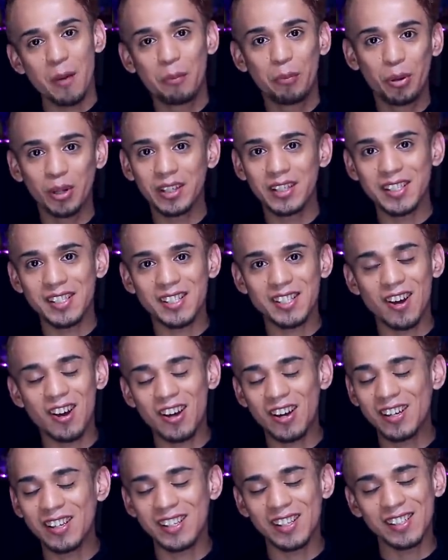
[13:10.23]
Put this
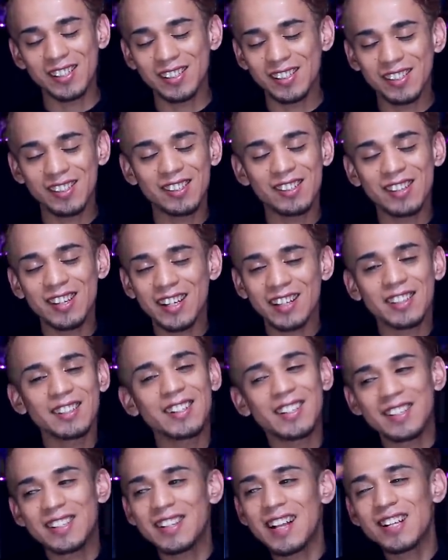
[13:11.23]
on and you know like
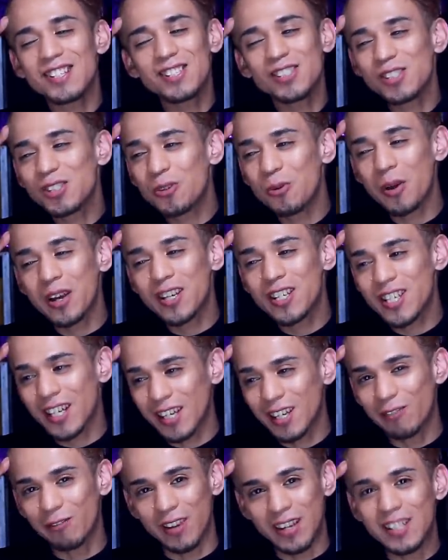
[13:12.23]
that's just the way
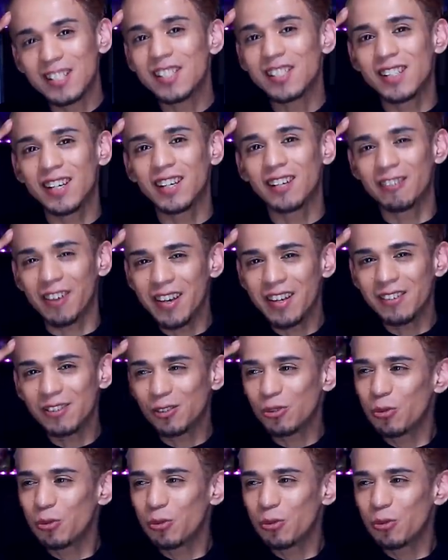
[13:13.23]
Chucky fans think, right?